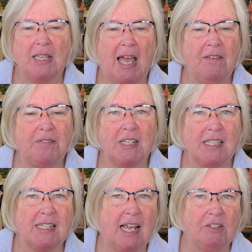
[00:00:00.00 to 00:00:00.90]
left.
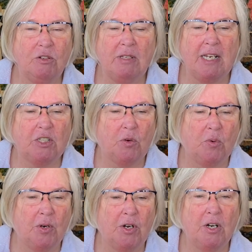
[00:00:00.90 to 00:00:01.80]
It's not too late to
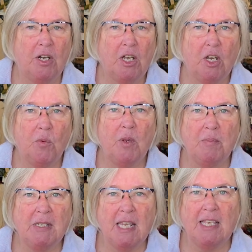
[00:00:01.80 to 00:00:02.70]
order. We'll
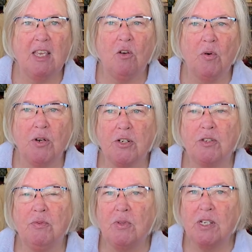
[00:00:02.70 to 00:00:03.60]
be taking
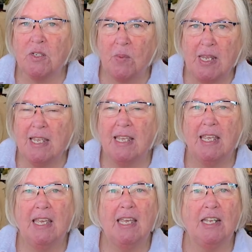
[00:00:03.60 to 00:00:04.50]
orders through this week,
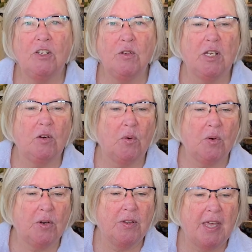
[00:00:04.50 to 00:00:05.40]
and you can
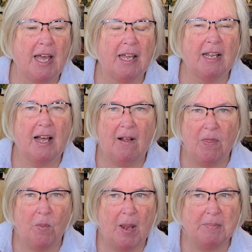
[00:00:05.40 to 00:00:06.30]
order that on
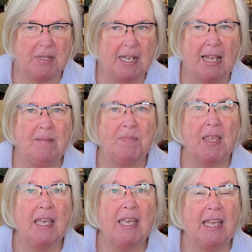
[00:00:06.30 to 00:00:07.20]
the website.
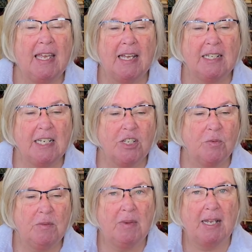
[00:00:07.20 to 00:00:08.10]
And as a
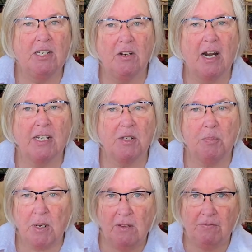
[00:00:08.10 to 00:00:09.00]
reminder, our
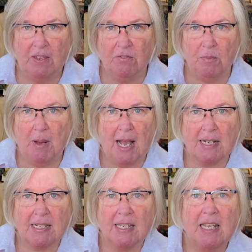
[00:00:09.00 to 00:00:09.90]
Spring Fever
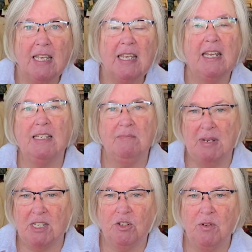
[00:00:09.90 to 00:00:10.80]
box is a
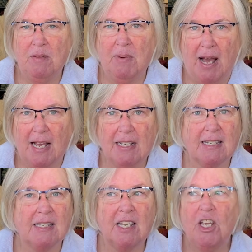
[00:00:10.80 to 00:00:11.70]
mystery
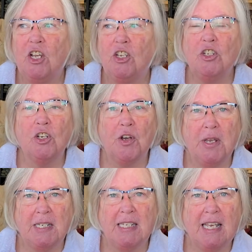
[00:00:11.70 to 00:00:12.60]
box. You're
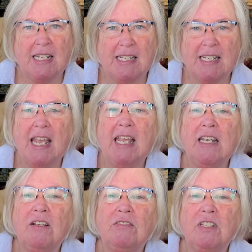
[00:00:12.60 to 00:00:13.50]
going to get a
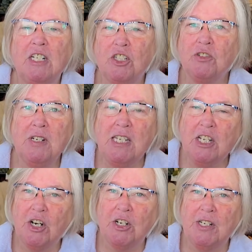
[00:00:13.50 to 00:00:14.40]
skein of luxury
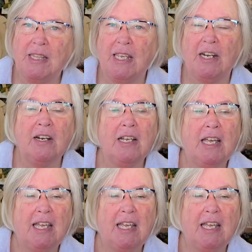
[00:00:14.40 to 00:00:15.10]
yarn in there,